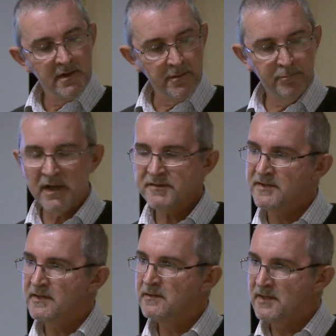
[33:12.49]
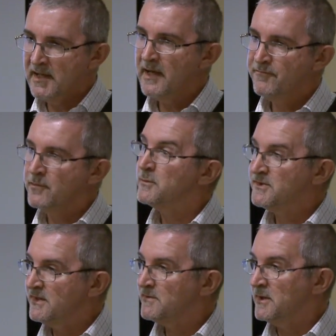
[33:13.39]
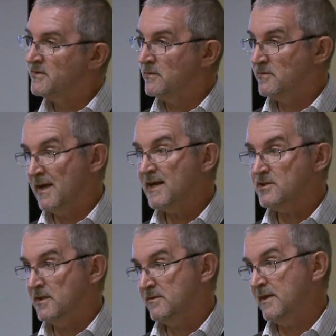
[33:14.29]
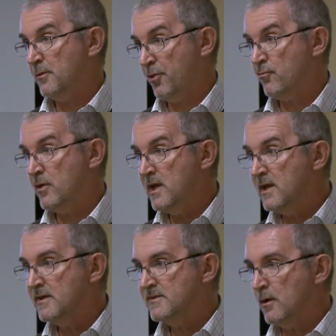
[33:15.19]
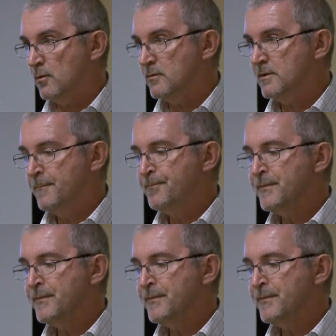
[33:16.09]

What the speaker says: The putty that it came from was 6 months old. So actually it's now 3 years old.